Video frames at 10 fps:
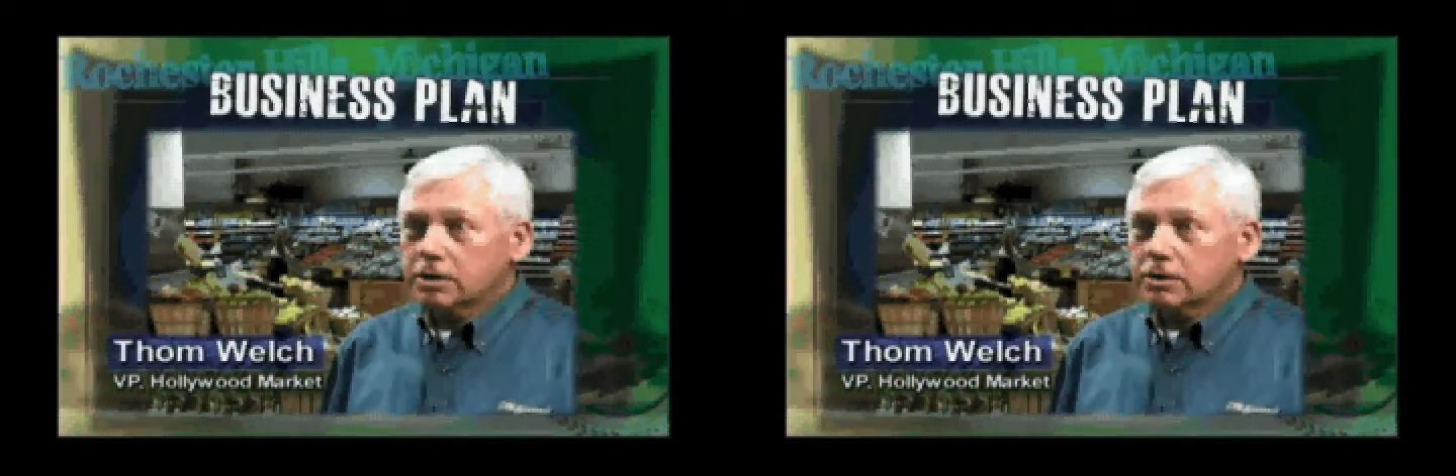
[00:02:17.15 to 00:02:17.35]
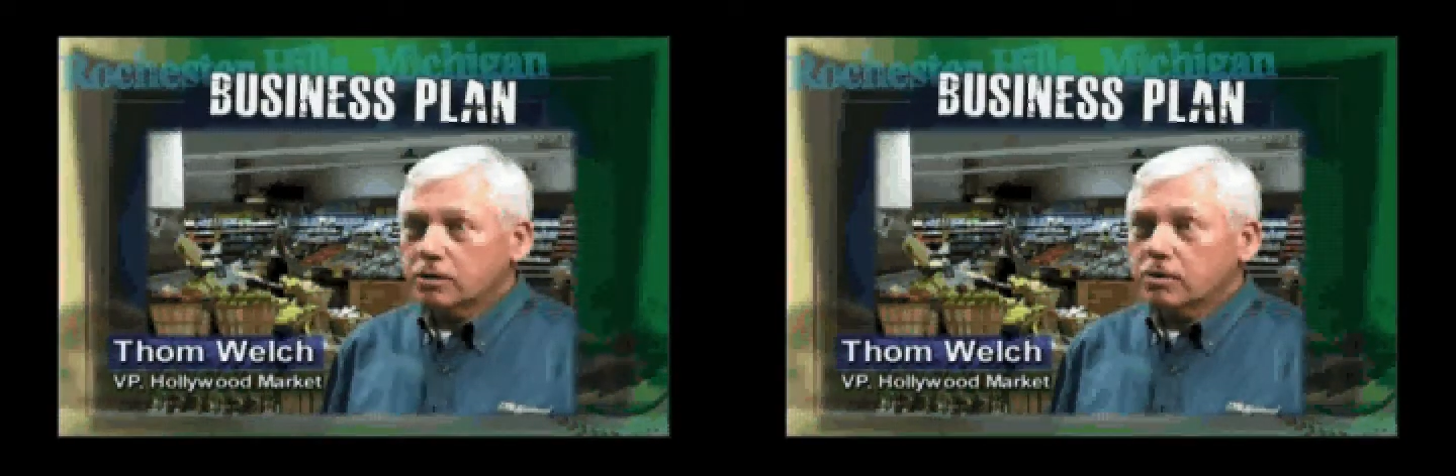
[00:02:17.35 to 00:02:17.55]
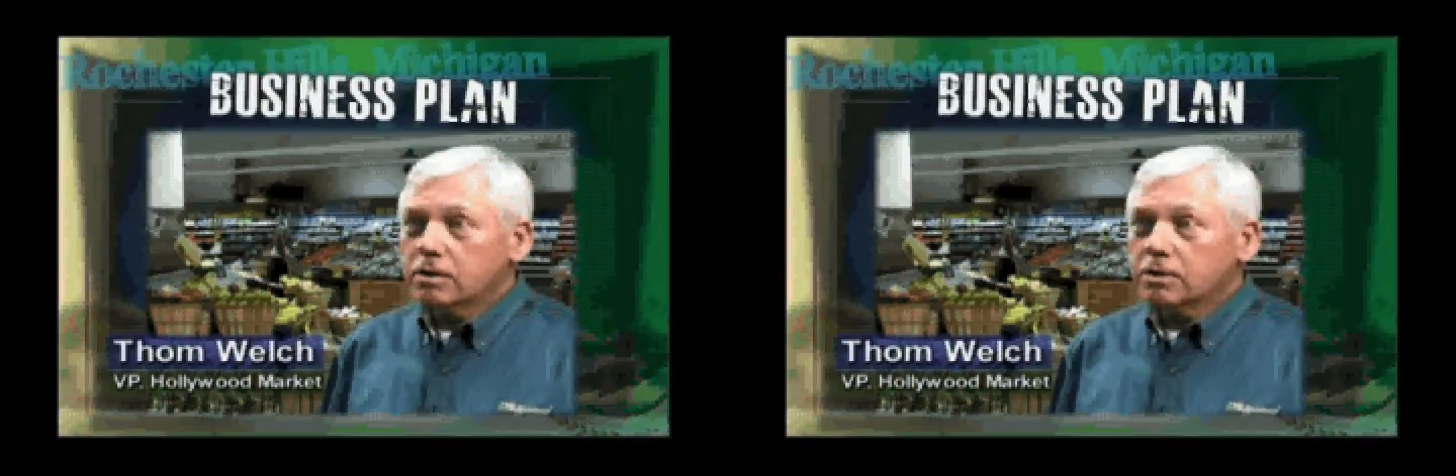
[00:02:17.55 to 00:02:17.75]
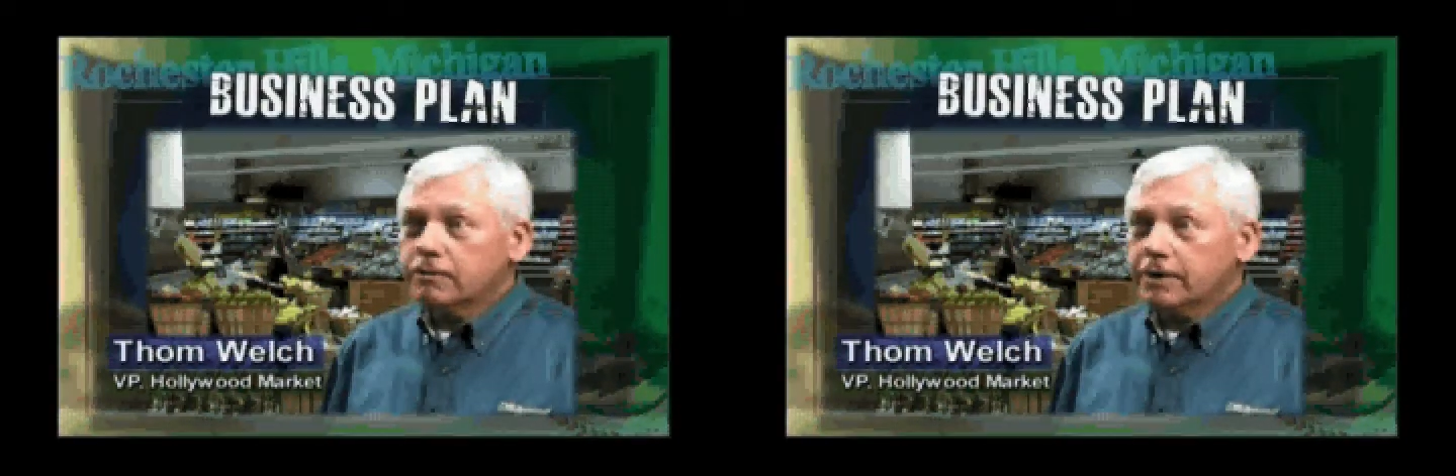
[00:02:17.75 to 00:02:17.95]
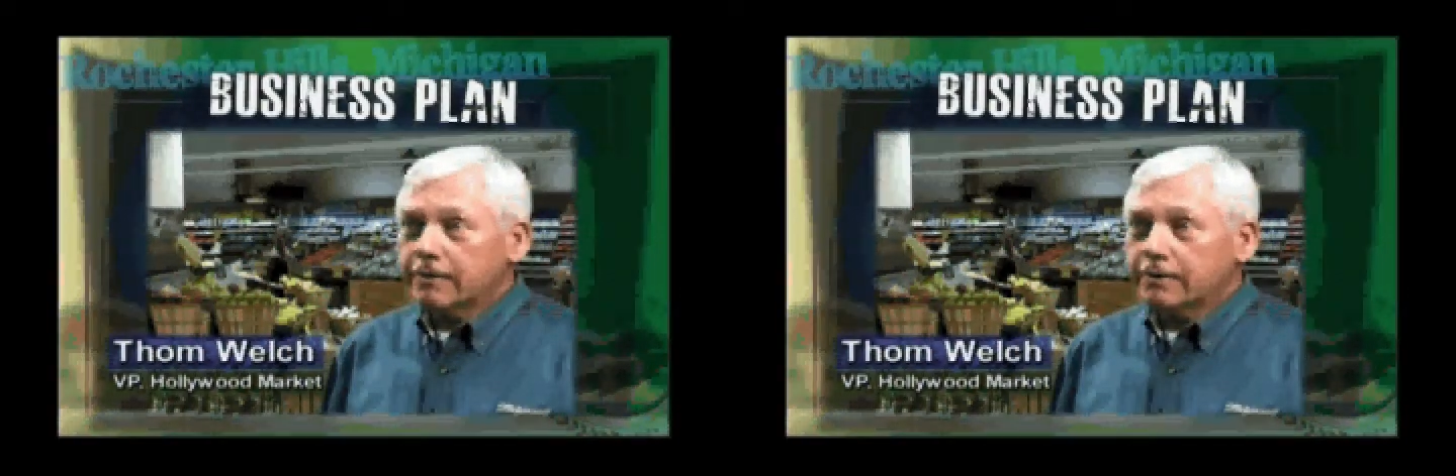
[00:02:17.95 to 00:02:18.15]
or
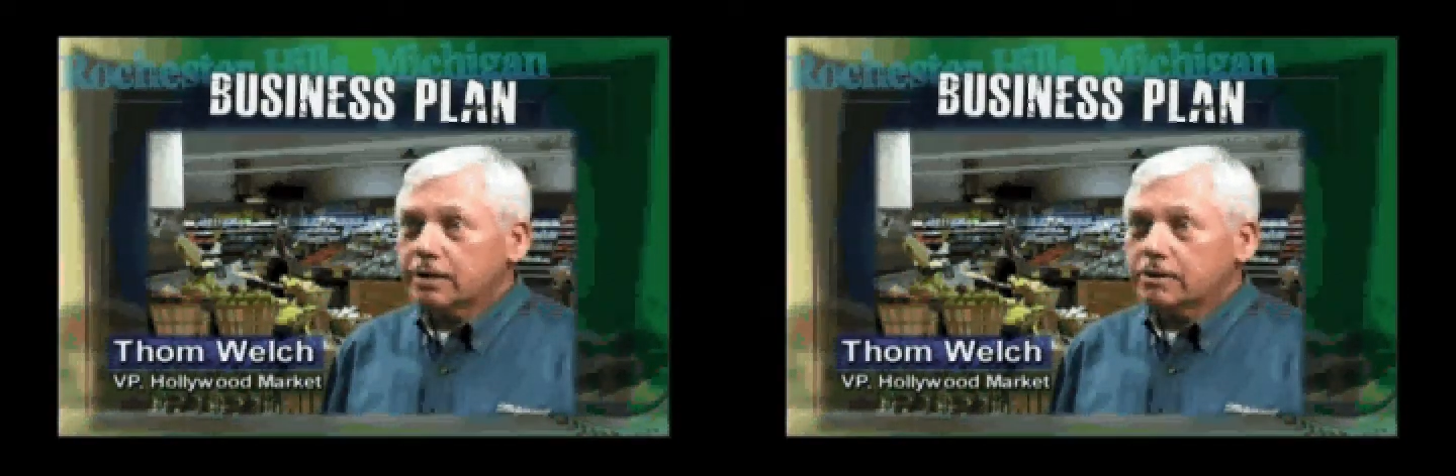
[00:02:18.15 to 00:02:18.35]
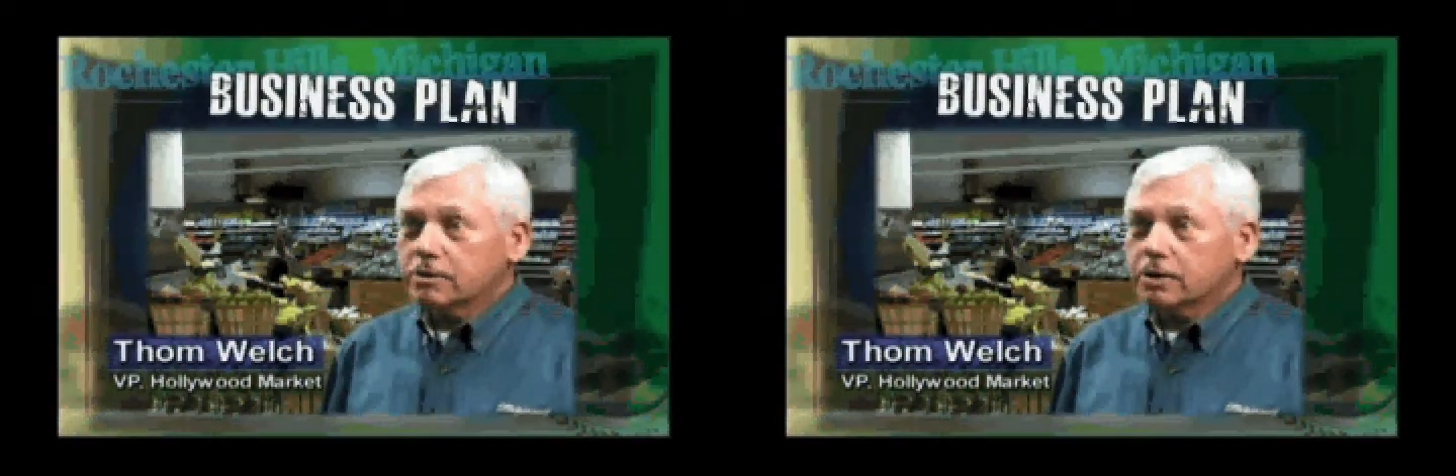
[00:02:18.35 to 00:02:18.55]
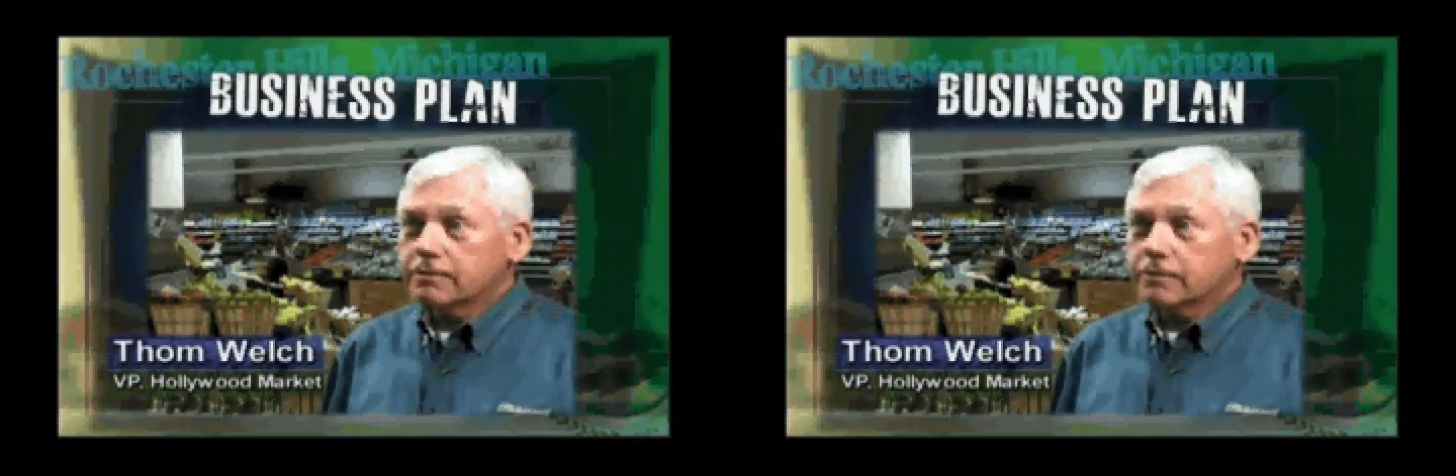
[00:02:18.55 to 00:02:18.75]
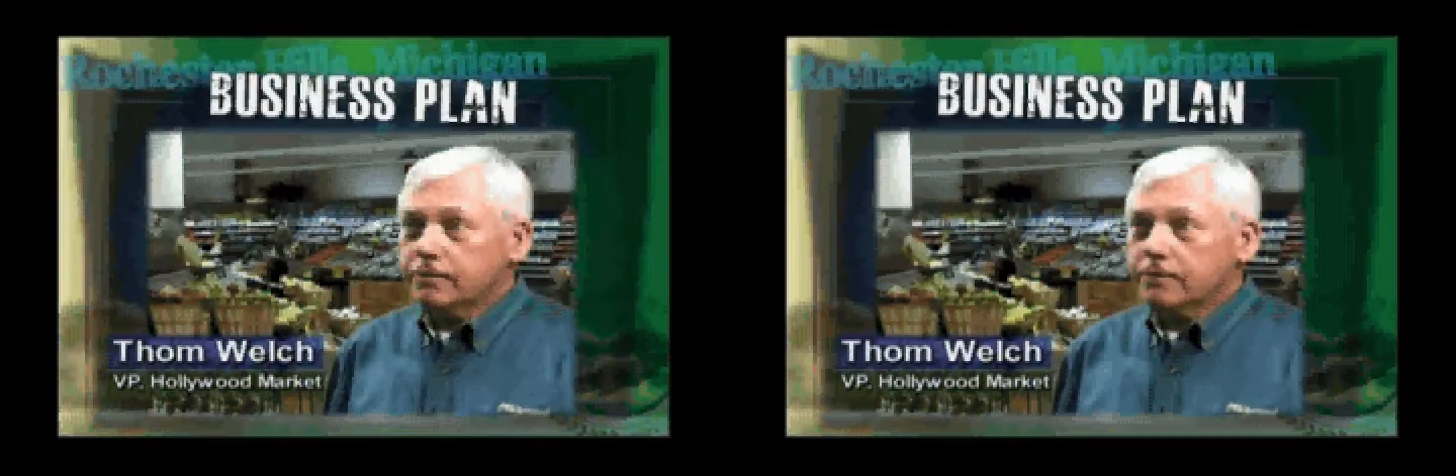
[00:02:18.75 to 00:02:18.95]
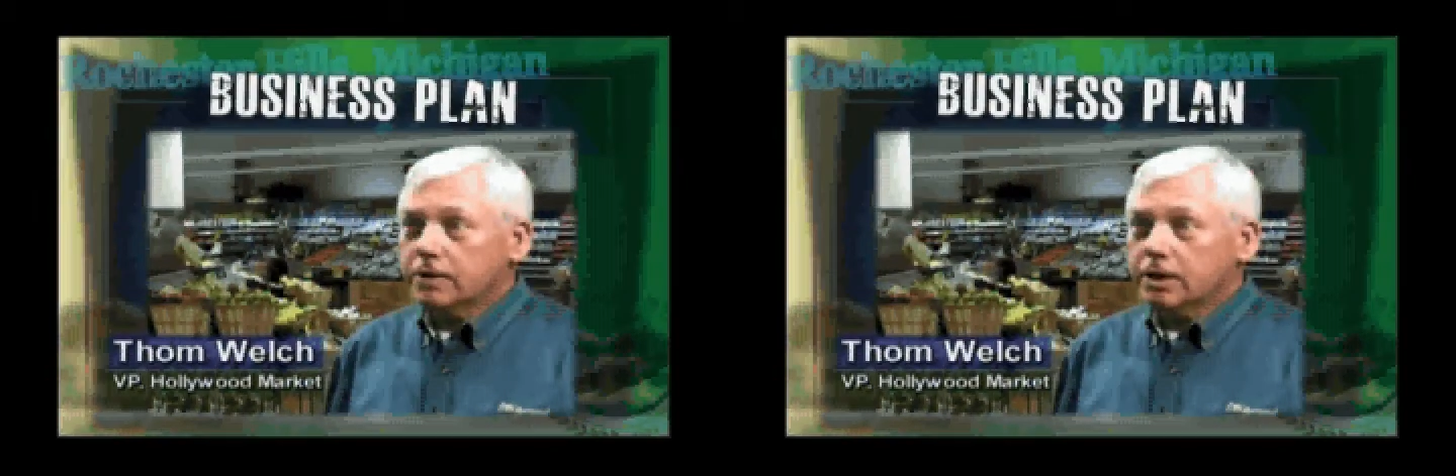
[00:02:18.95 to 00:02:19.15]
$5 off a
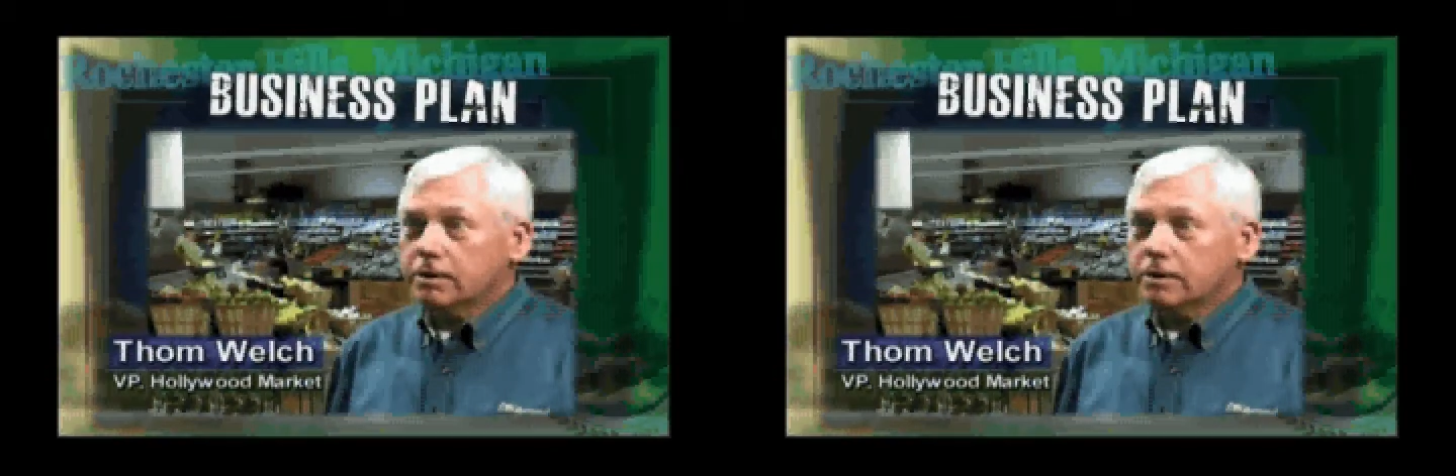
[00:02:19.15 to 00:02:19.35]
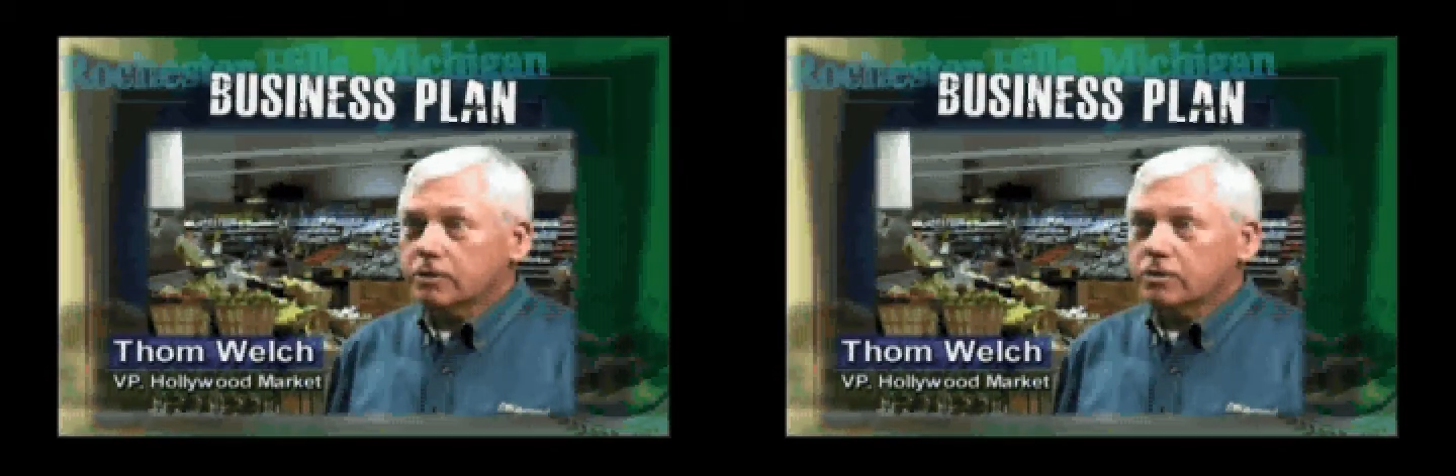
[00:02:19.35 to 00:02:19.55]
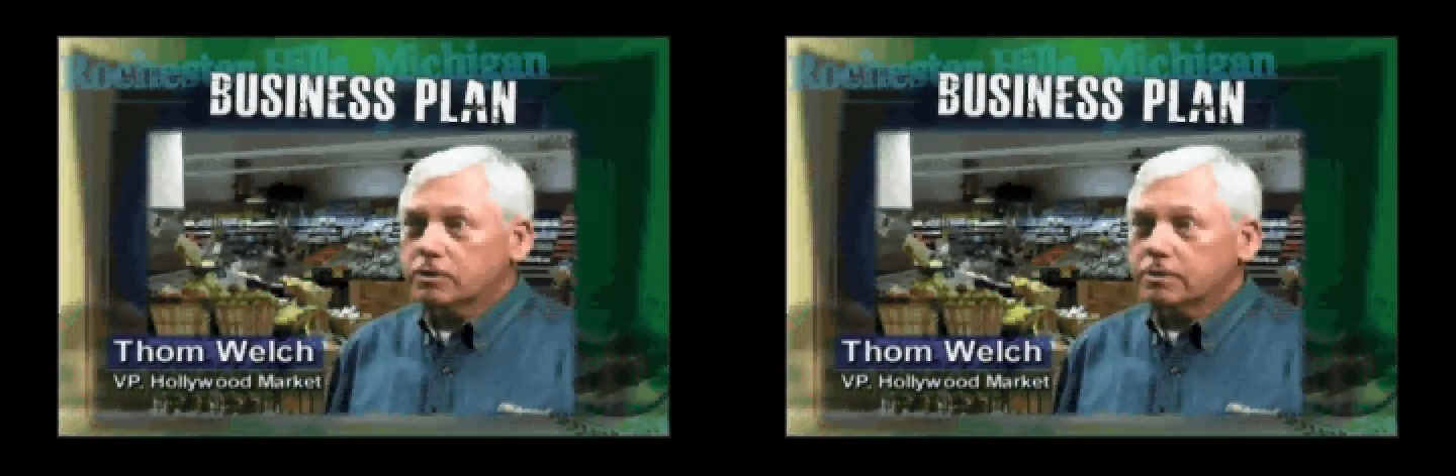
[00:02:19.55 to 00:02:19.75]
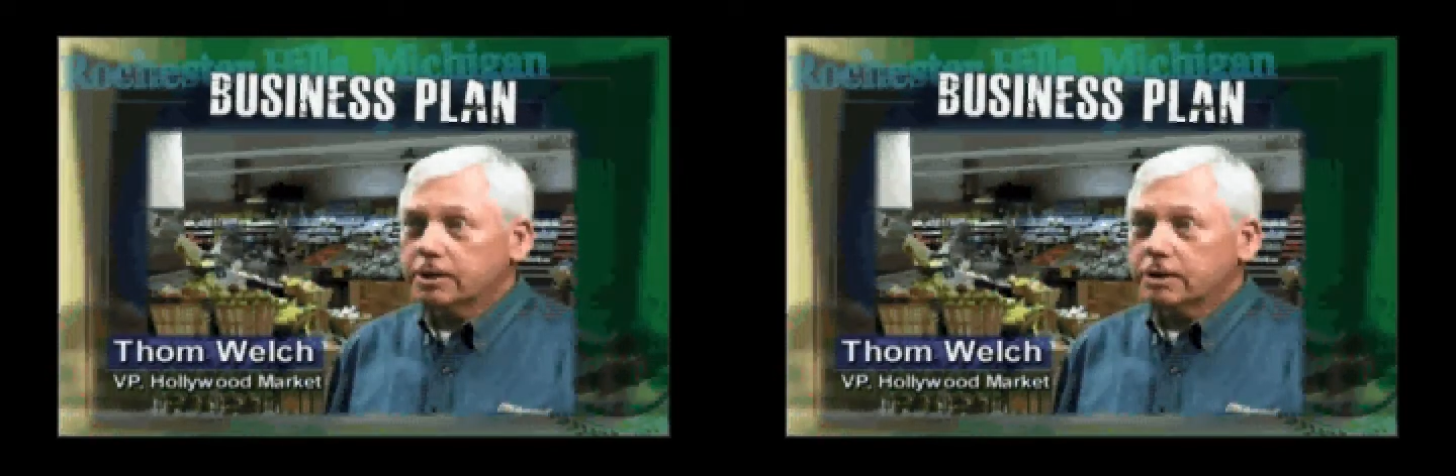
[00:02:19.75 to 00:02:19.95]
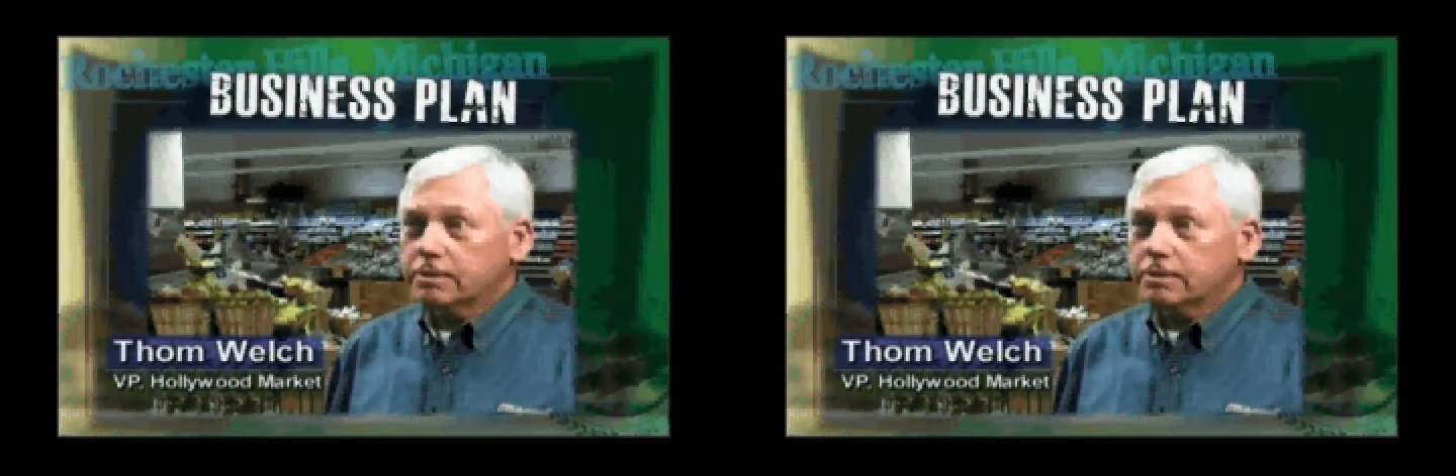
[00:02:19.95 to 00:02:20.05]
$50 grocery bill.